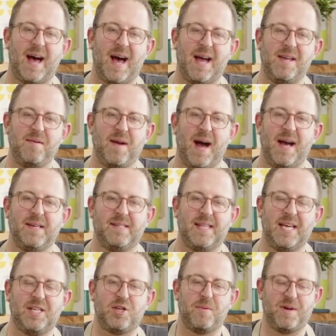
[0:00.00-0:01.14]
Hi, you guys.
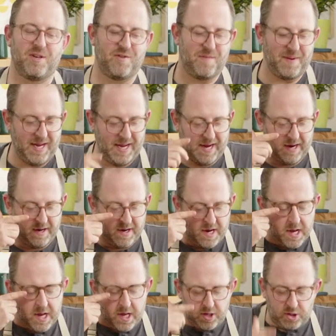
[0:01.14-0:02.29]
Thanks so much for being here.
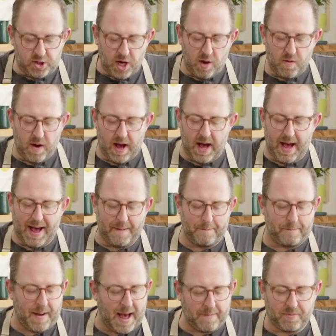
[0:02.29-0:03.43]
So
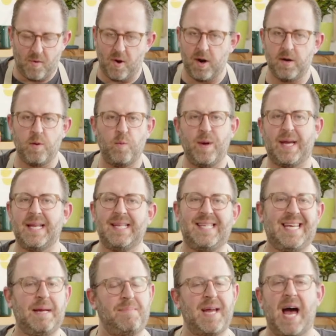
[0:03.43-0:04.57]
popcorn, we can
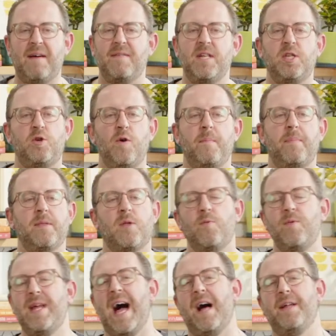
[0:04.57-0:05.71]
deep dive into it, but the
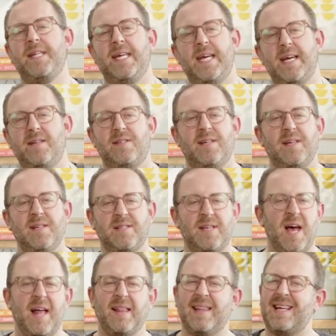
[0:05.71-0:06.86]
reality is
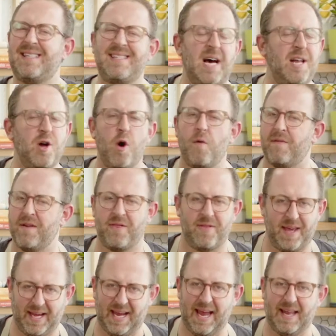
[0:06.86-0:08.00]
let's not
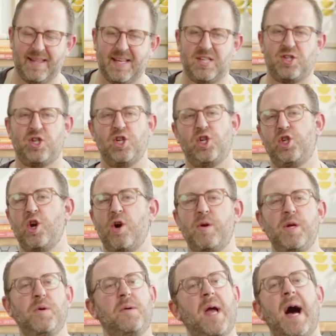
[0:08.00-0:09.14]
overthink it. Let's just show
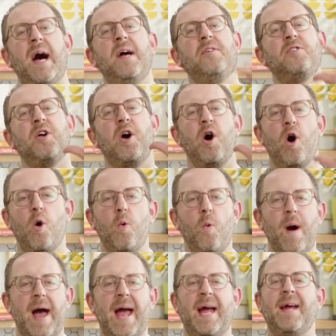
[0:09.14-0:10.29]
you guys a
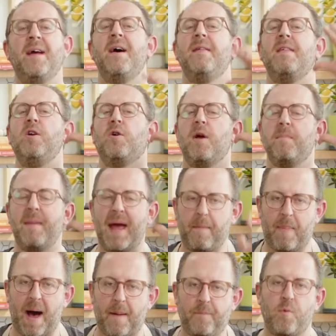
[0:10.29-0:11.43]
way that you can make
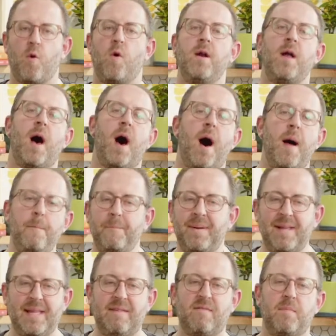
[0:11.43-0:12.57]
popcorn
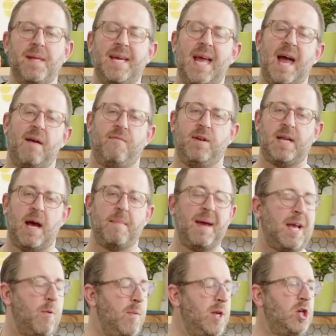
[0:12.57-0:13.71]
unbelievably every time. And
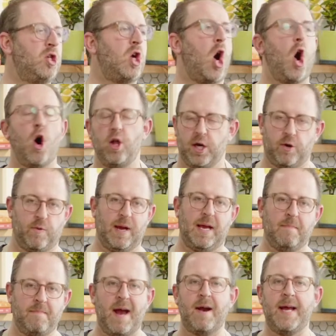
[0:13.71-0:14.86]
can we just all agree,
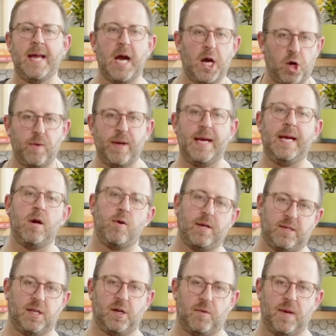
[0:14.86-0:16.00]
Mary, agree or
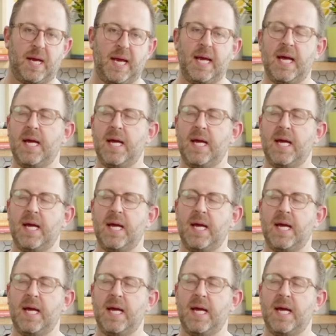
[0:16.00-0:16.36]
disagree?